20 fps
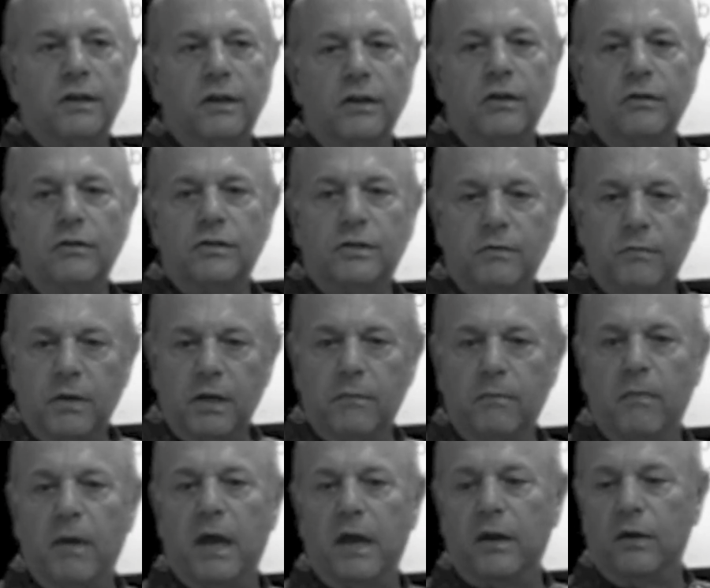there used to be
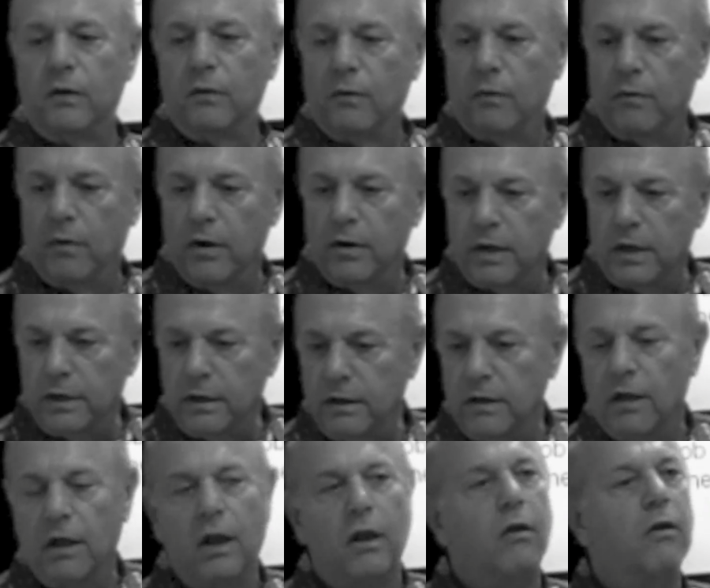men
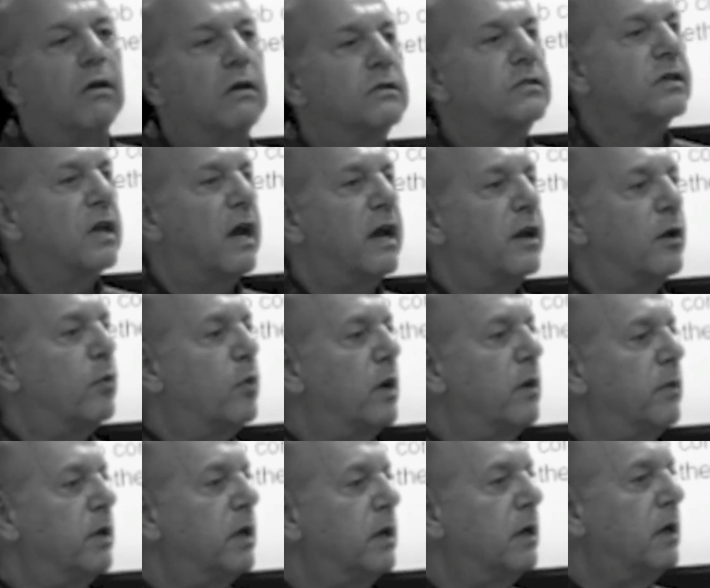working alongside of
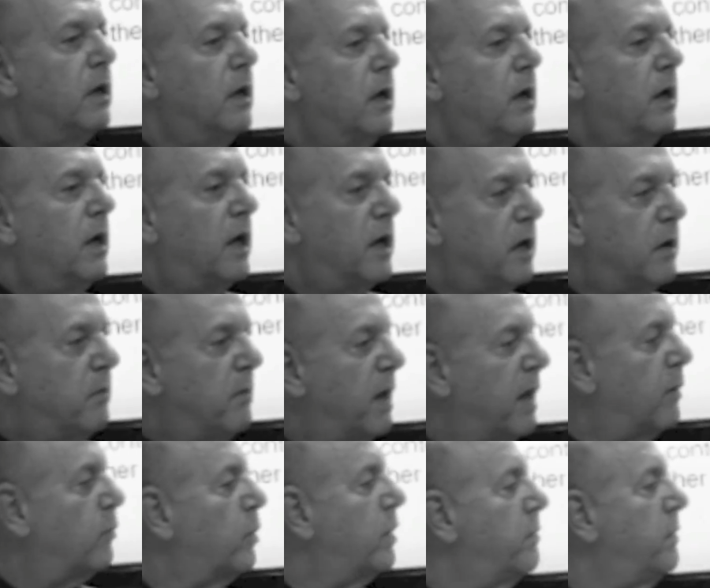women, and the
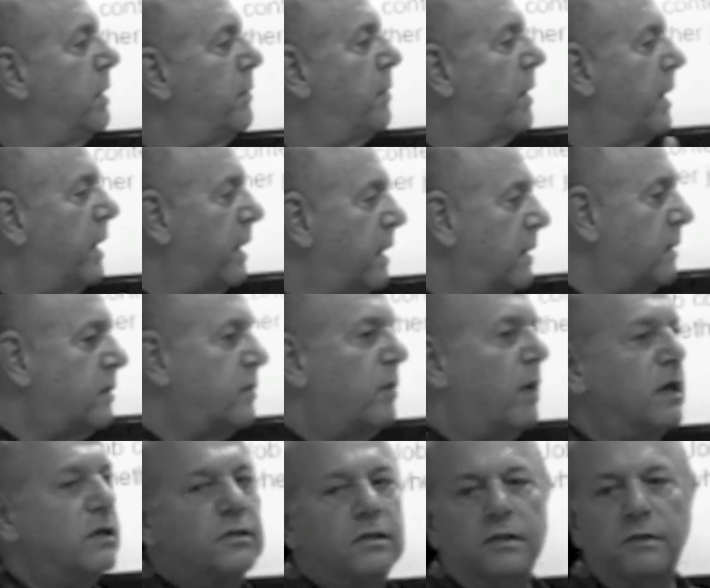men would be paid
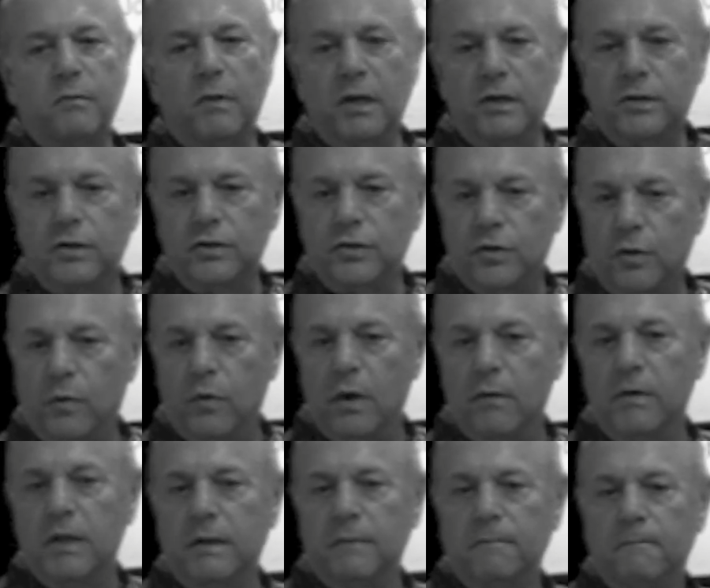twice as much as the
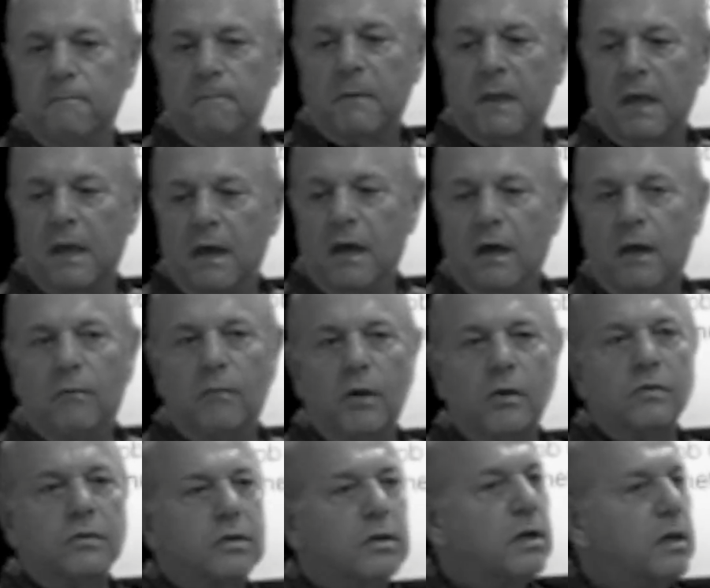women.
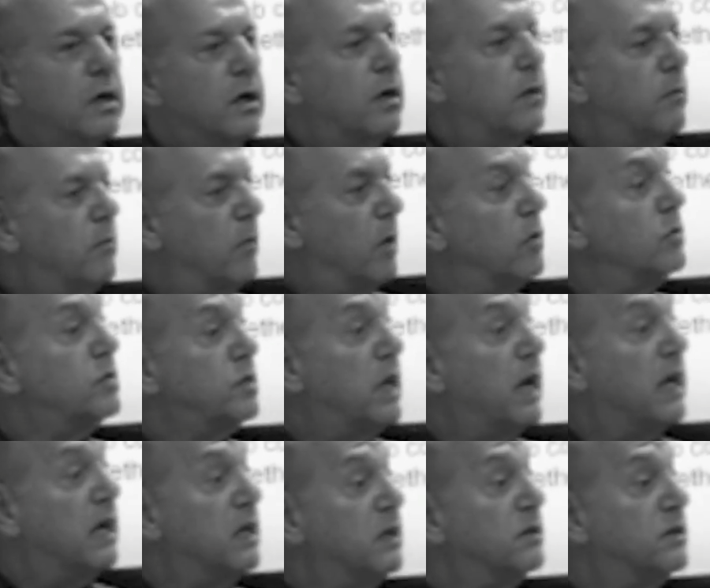Most of the, most
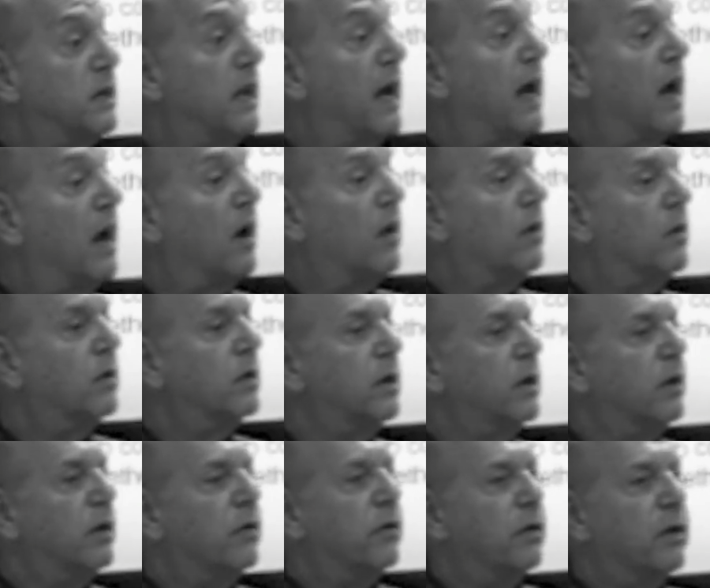days now,
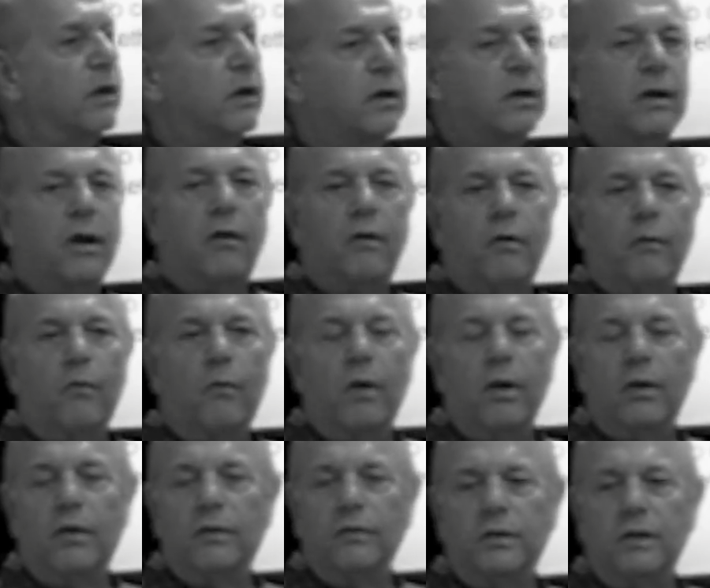you know, in the current
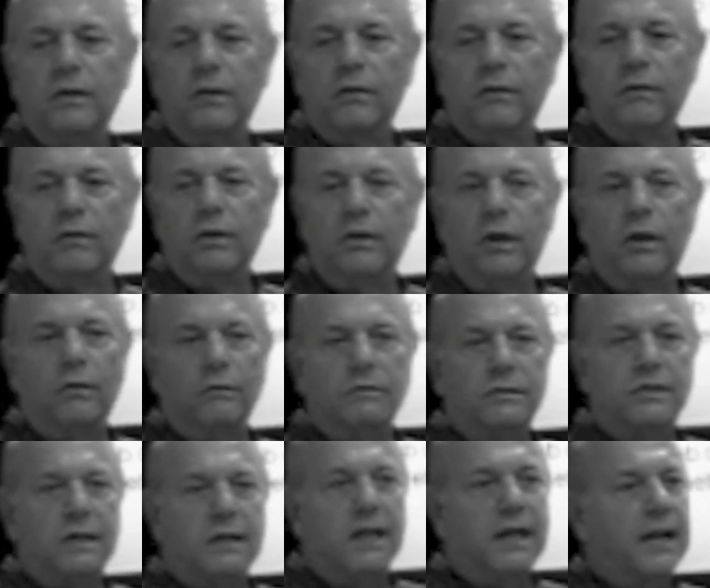world here, you don't
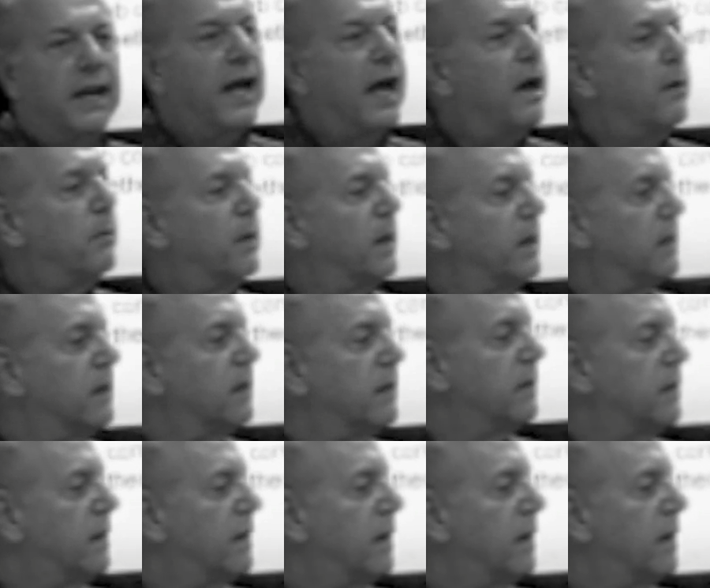see that happening